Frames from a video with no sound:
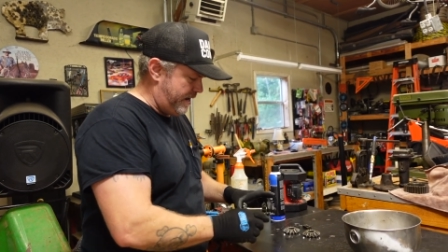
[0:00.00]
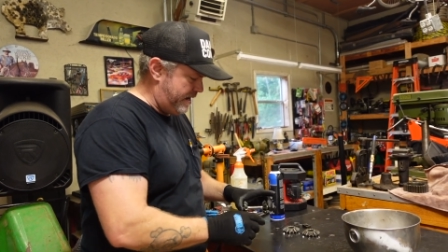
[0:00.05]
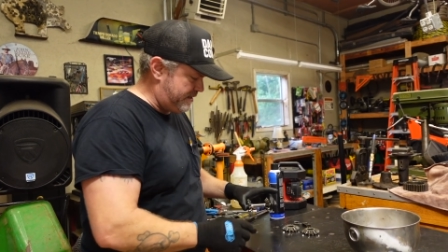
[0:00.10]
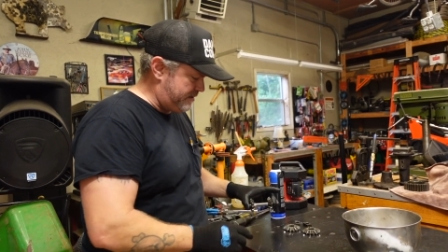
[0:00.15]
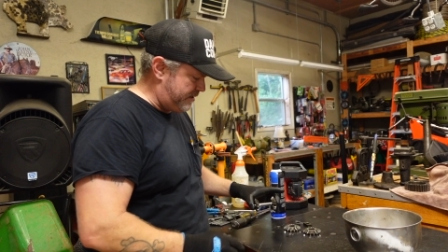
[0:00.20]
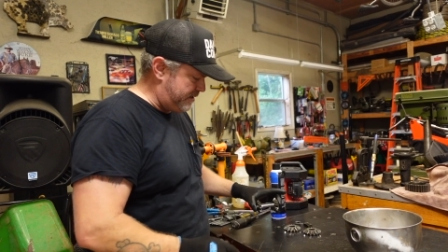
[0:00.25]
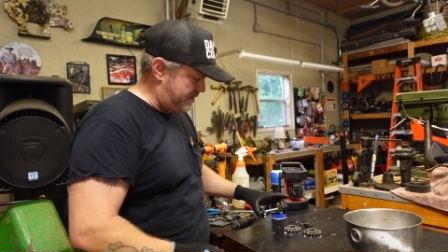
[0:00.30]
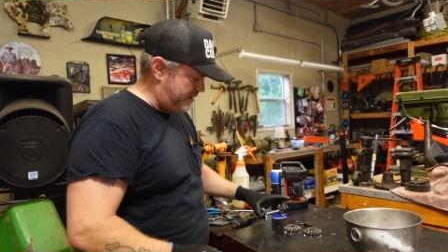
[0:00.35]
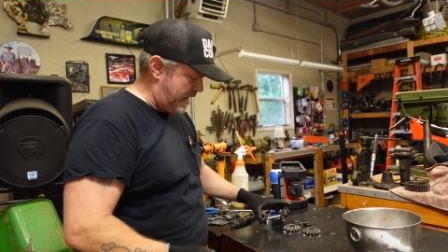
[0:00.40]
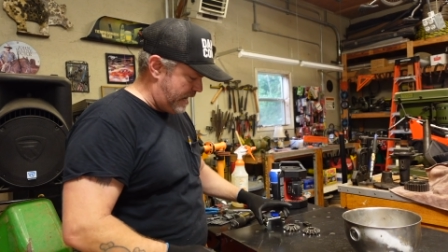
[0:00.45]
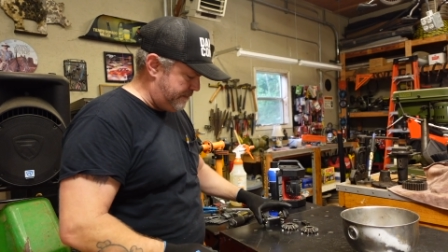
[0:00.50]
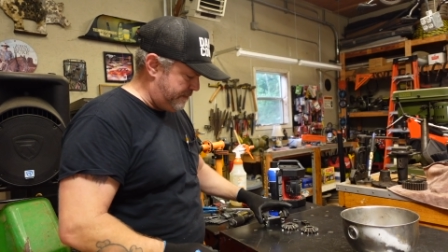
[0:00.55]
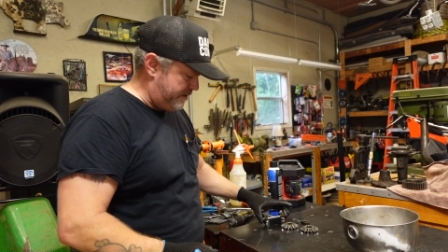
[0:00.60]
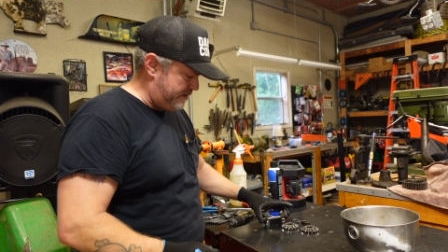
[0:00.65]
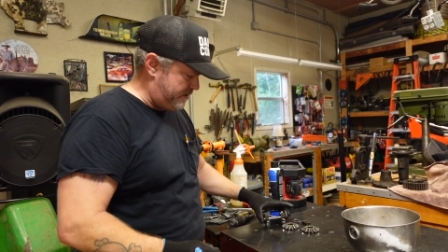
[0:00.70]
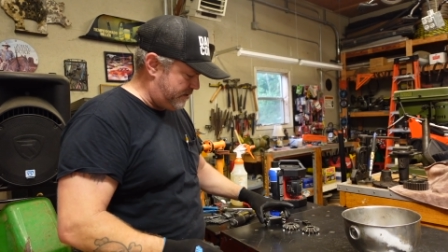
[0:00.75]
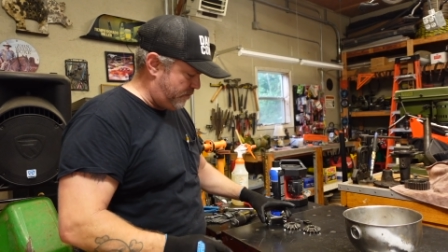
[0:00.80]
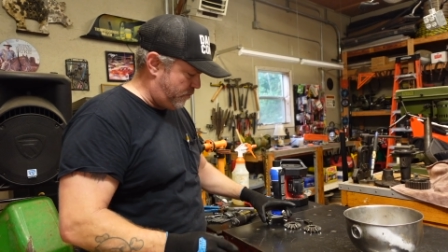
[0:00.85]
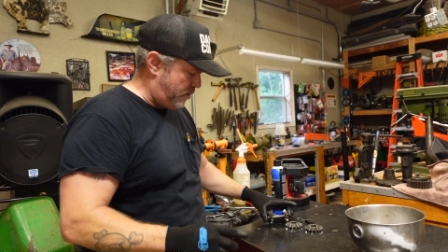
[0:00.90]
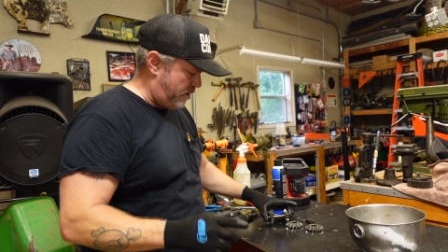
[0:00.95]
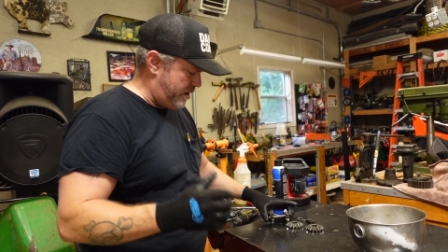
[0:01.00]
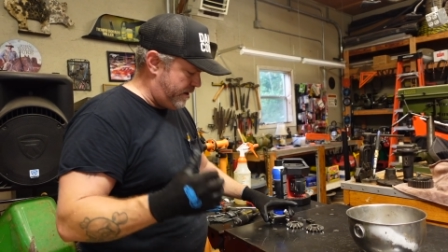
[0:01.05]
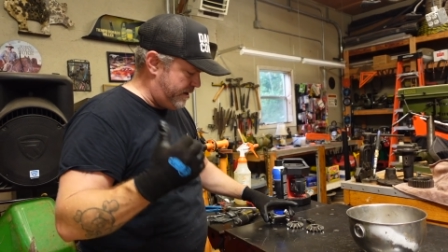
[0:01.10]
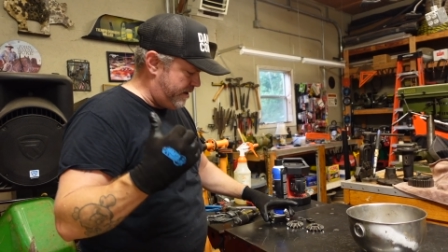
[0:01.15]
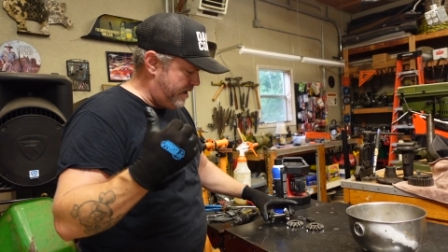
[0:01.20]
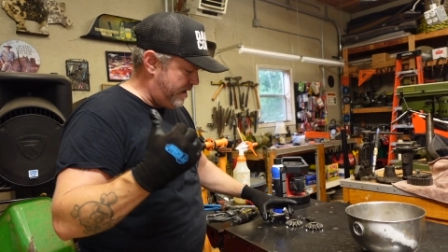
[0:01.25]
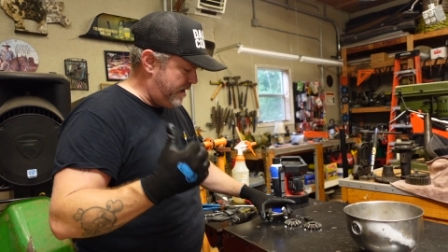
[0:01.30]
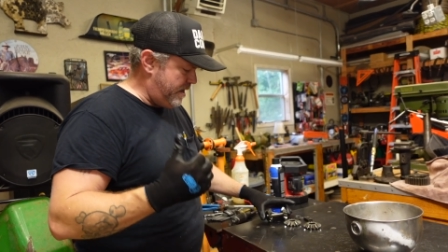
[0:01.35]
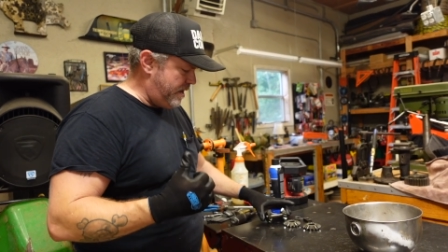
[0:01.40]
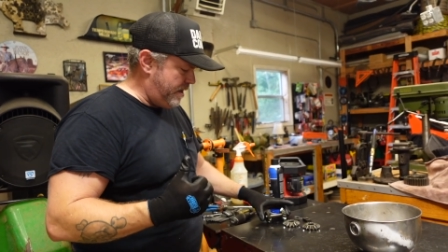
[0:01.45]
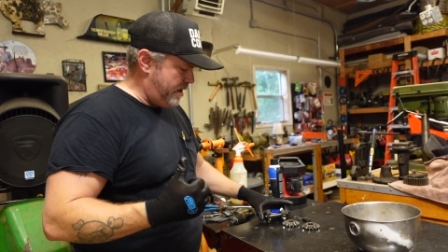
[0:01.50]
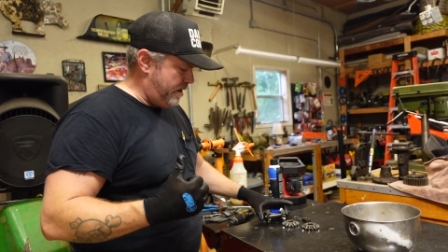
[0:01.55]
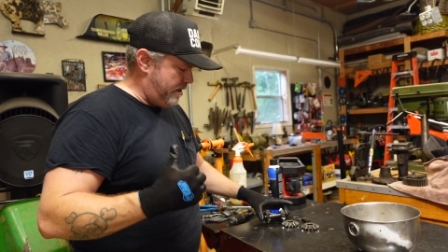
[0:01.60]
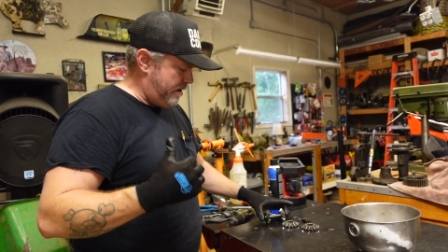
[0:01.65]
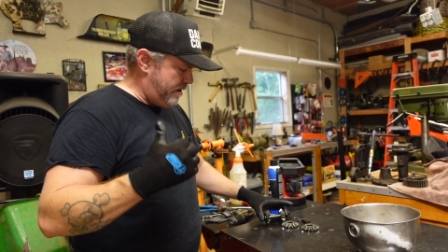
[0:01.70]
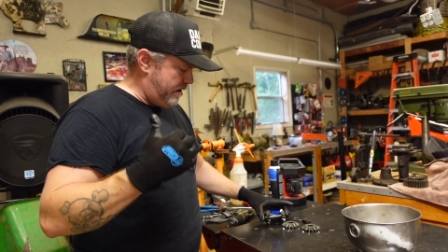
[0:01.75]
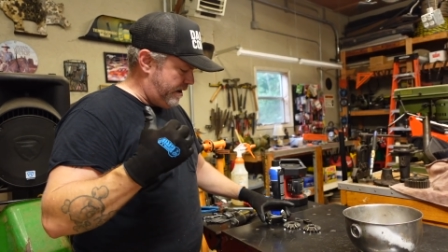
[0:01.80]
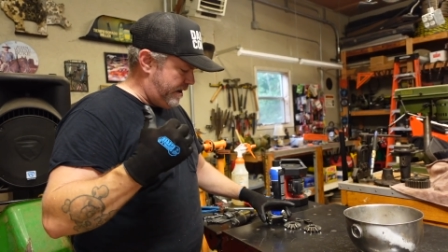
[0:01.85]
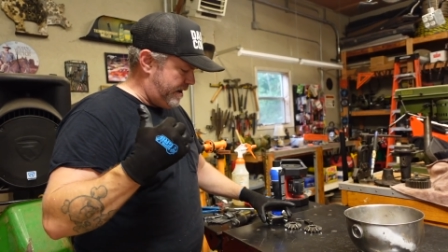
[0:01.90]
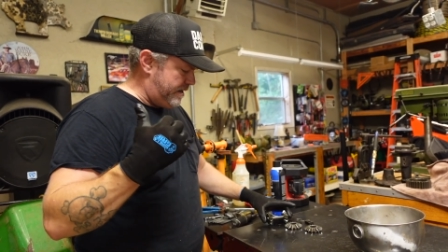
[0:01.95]
It's the same as the one
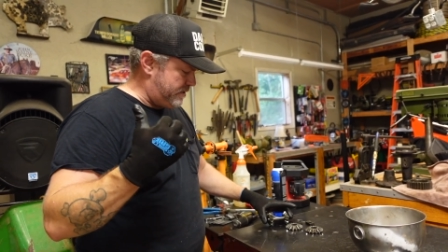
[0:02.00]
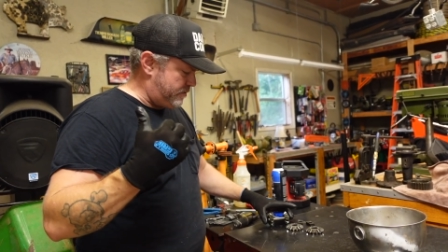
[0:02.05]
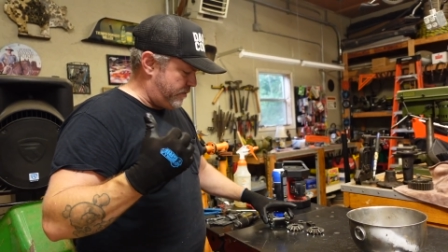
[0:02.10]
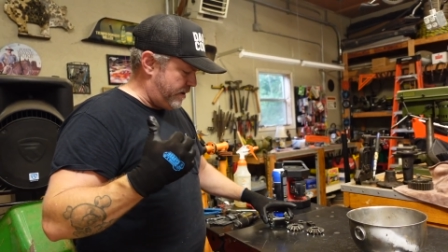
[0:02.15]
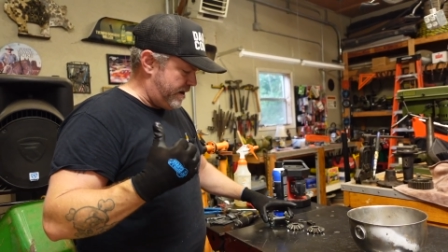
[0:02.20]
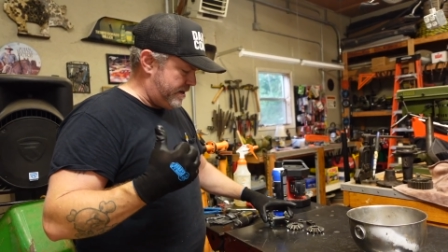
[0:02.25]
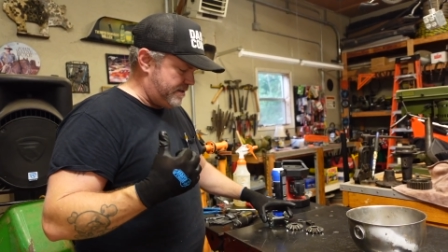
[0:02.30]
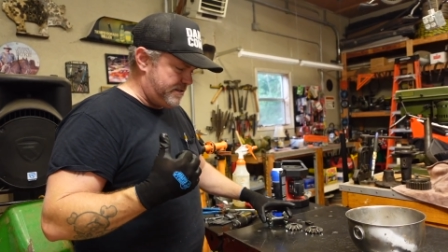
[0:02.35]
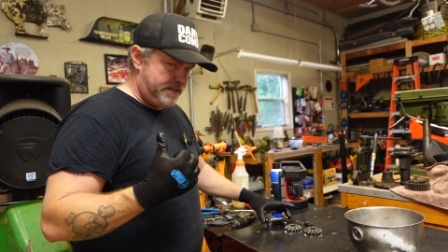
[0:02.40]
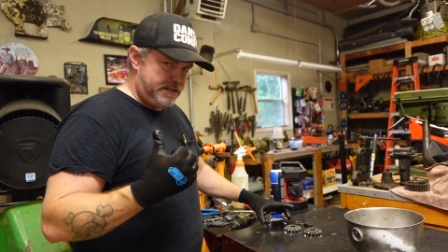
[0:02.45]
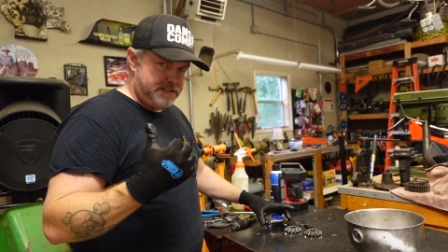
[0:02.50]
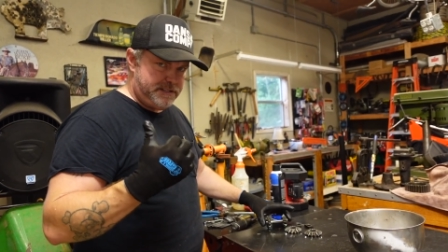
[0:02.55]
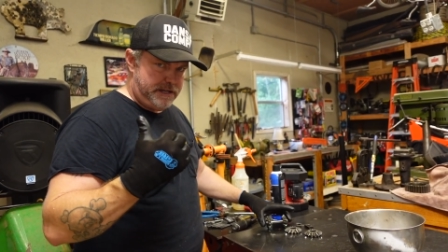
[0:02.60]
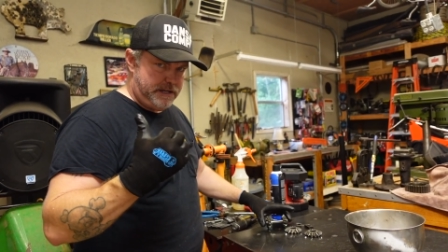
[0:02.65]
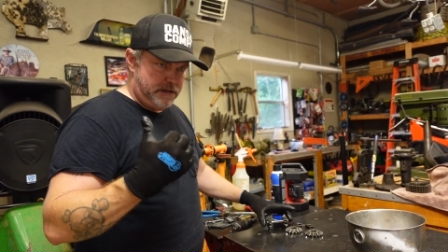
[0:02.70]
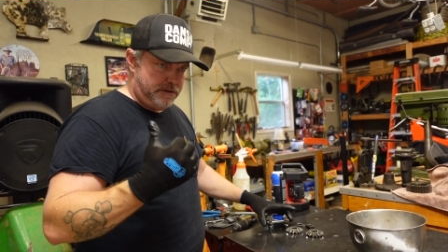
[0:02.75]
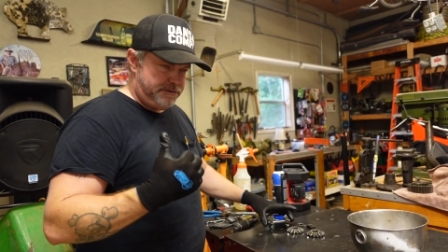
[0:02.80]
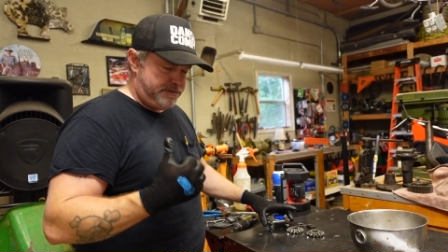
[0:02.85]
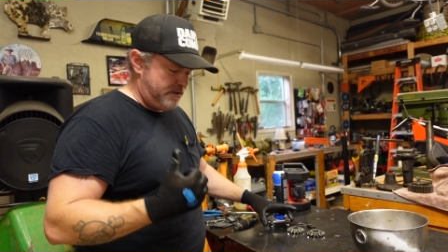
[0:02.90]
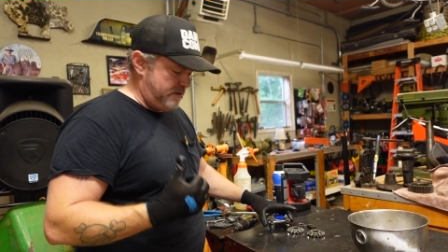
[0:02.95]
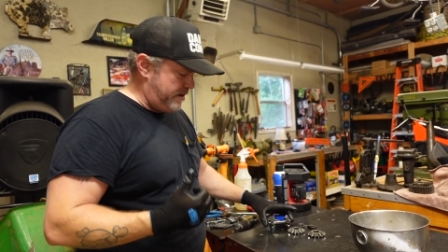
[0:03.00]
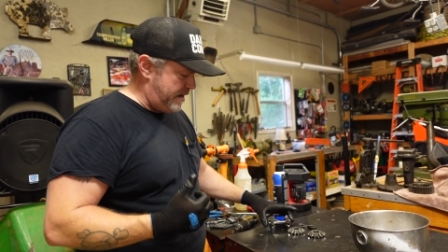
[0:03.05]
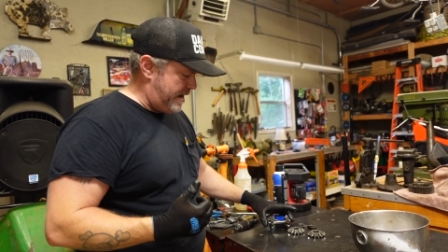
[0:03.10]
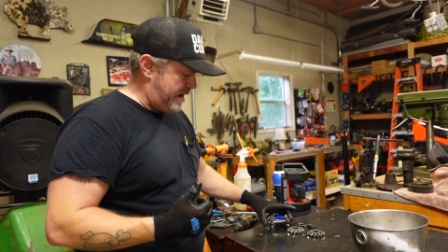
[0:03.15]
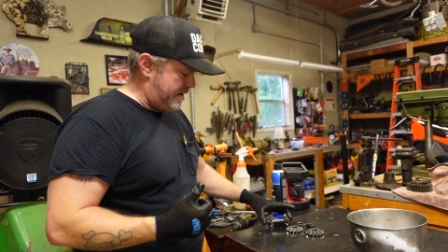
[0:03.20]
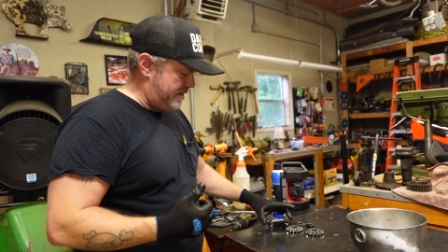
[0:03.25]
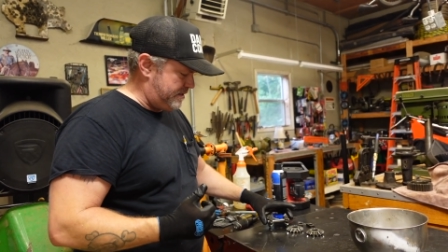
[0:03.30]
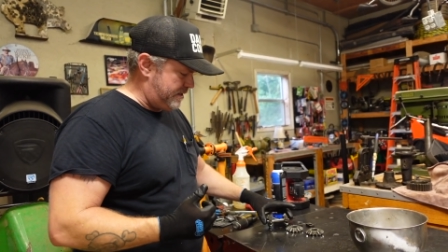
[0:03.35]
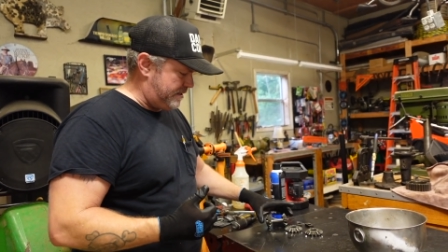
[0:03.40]
as Red ZZ02 has.